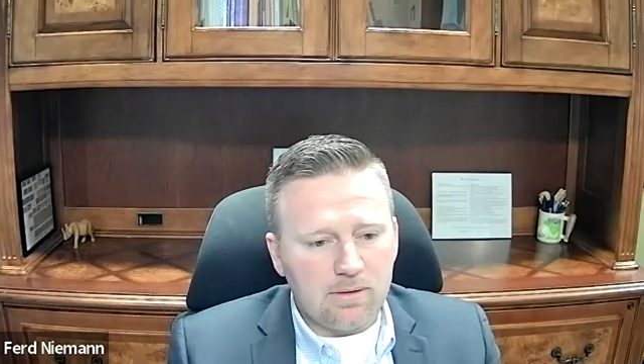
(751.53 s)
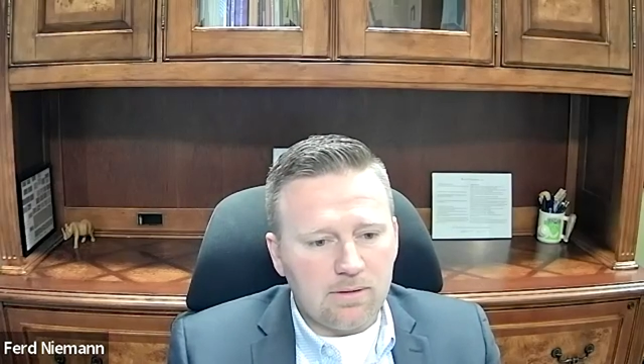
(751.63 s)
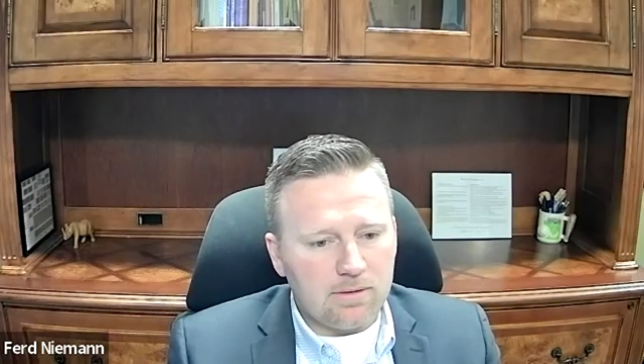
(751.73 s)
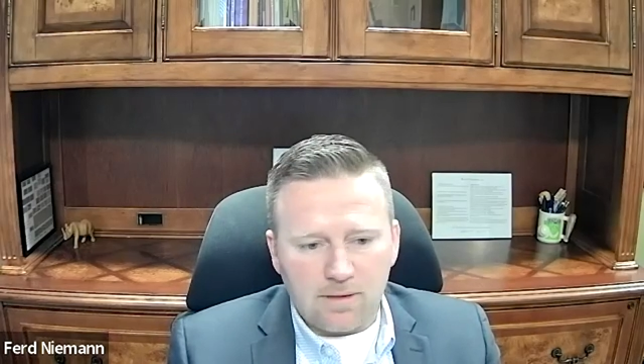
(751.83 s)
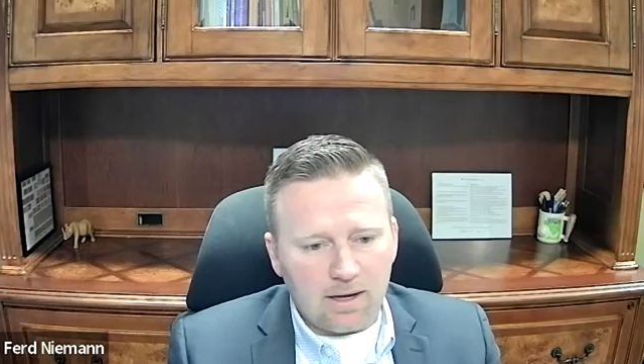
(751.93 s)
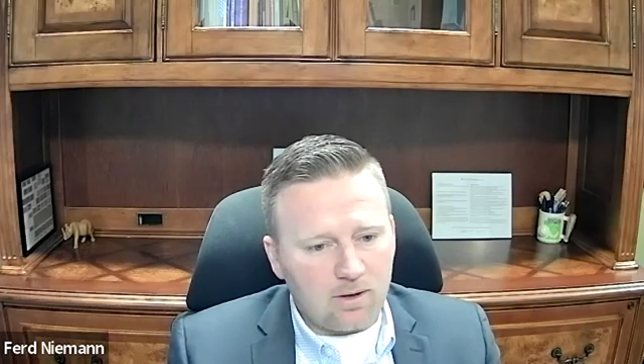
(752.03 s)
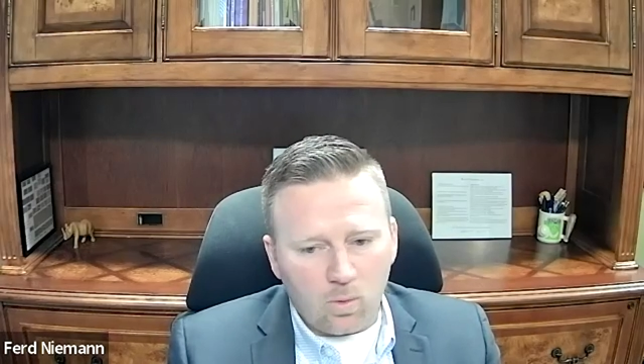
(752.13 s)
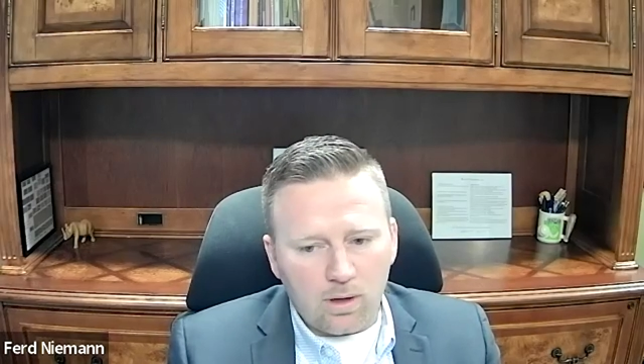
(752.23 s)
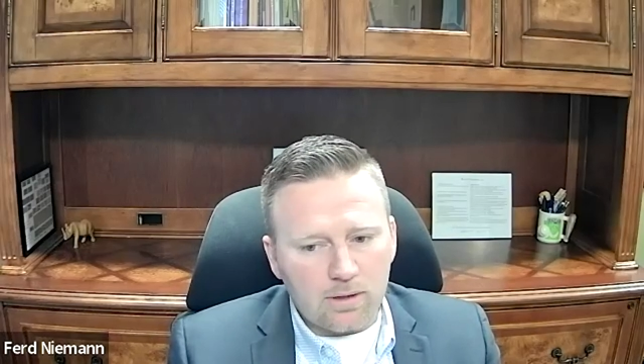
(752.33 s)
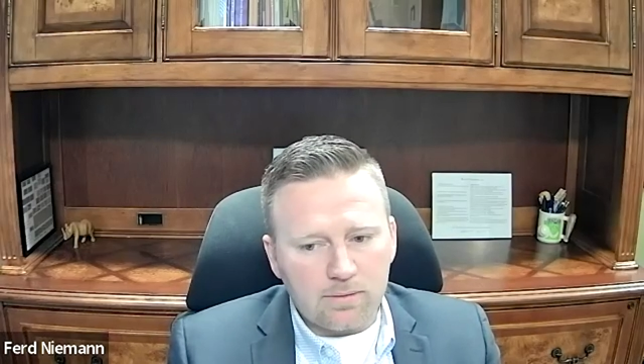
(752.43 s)
it's not going to
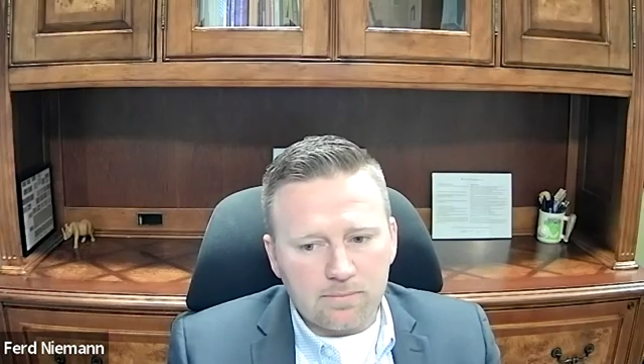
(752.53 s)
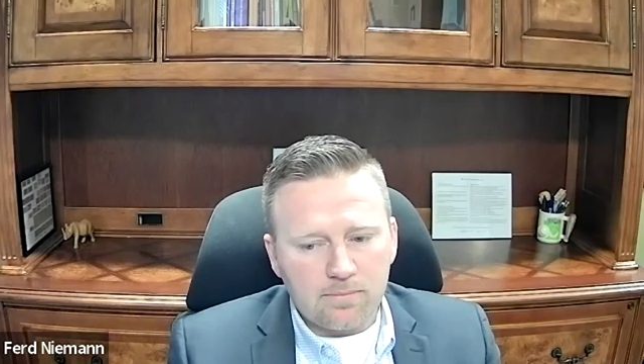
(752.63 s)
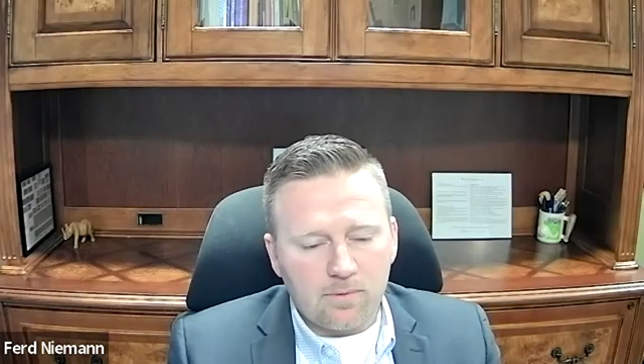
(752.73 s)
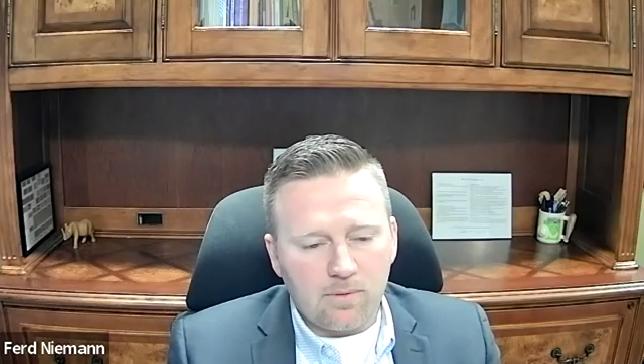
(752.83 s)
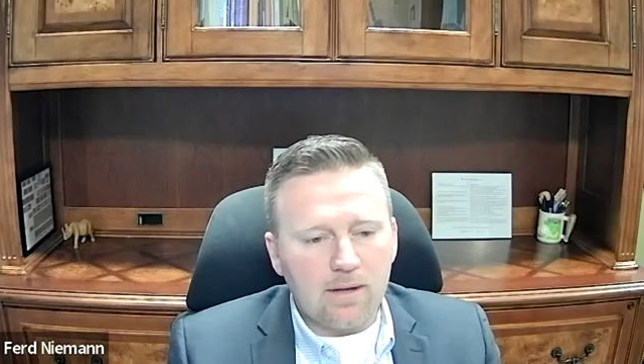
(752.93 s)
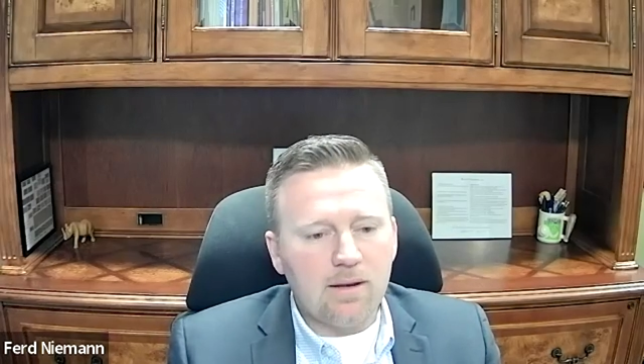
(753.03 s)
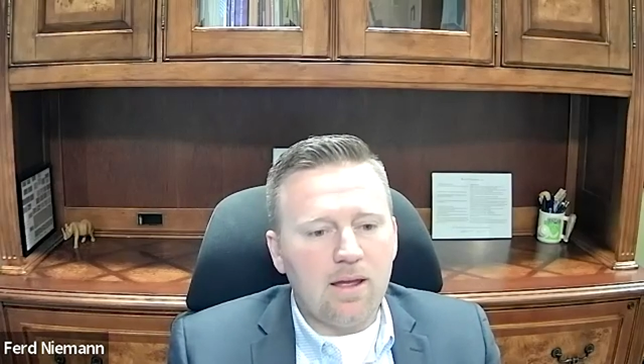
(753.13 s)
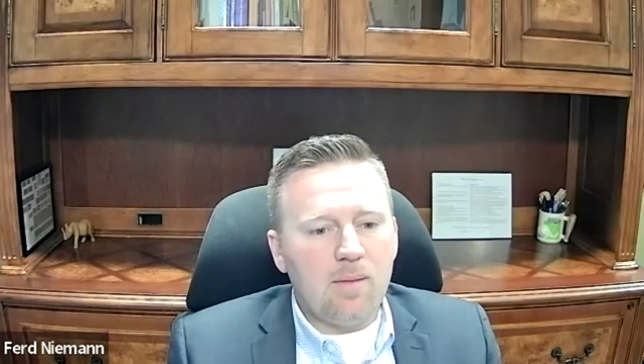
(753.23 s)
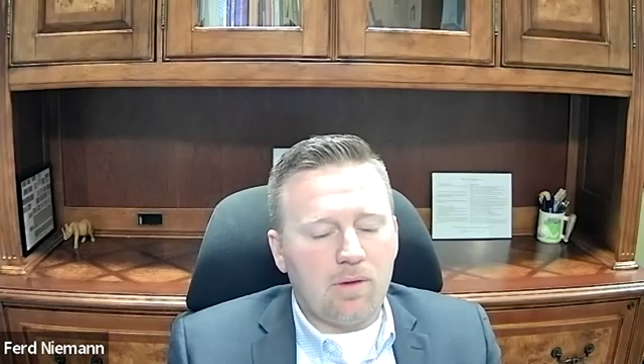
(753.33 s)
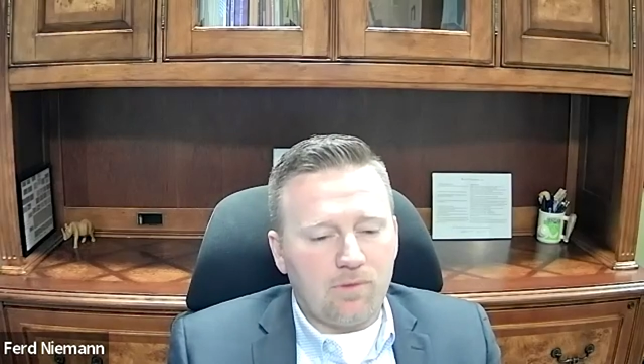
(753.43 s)
work, right?
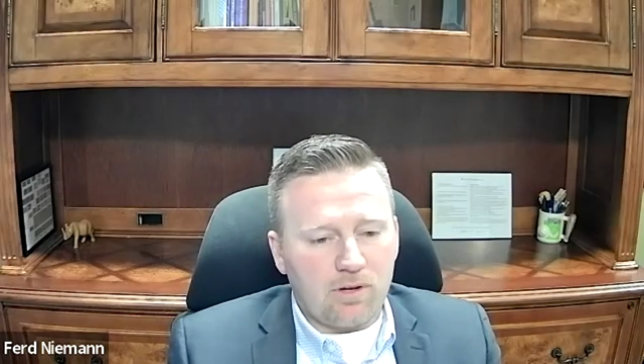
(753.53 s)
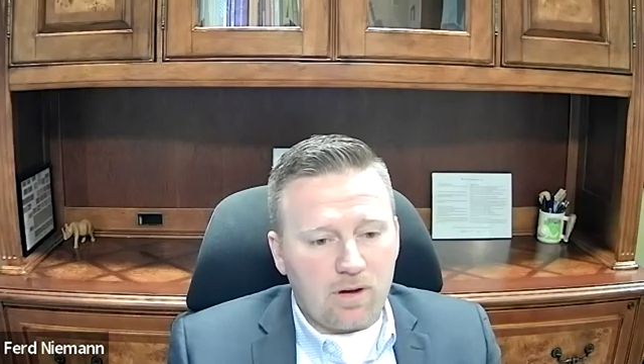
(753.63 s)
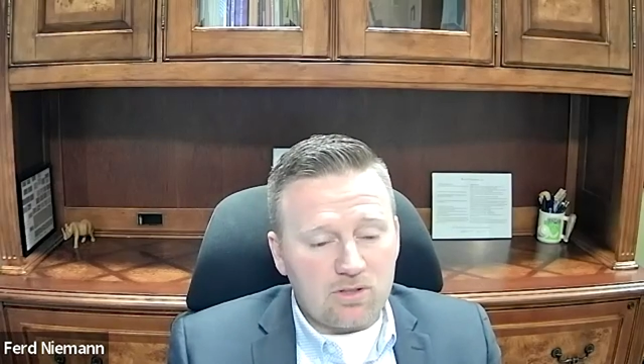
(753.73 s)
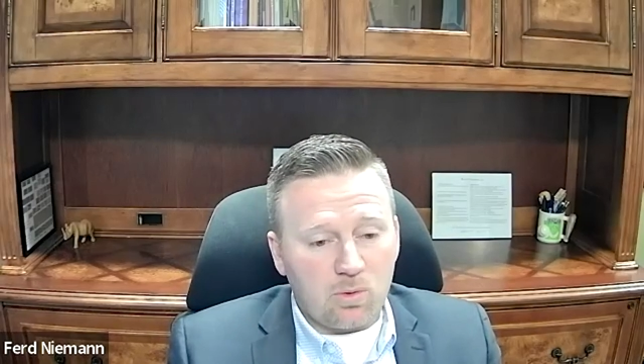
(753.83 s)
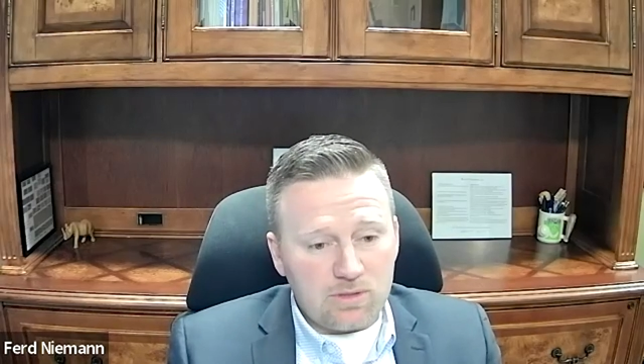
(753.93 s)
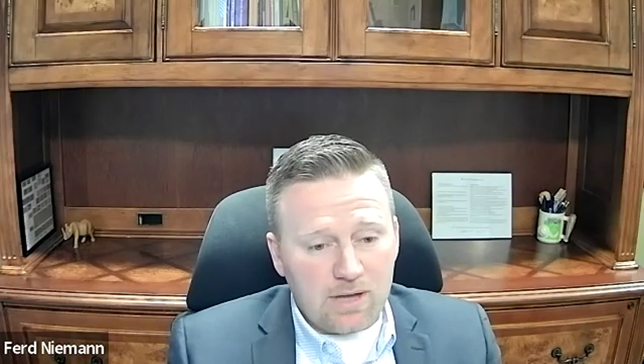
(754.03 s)
But if your credit score is